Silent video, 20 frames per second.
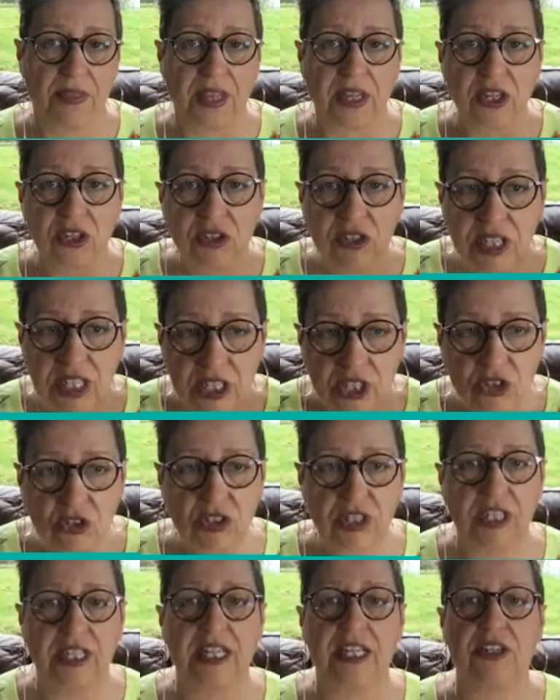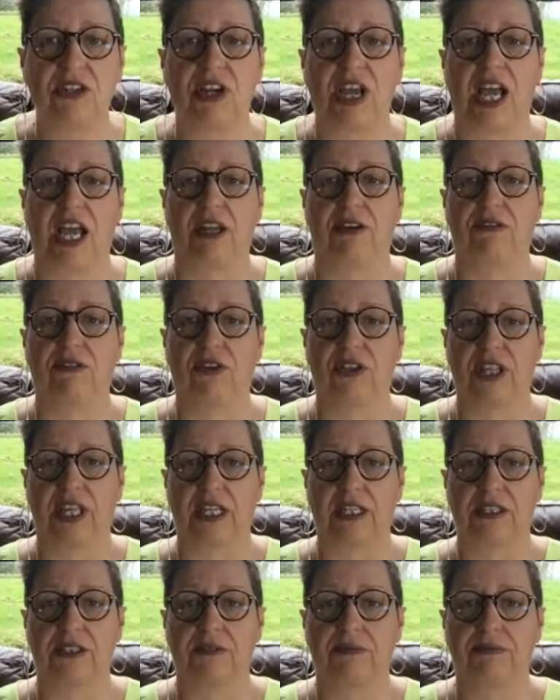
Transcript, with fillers: You need to clear your head for that.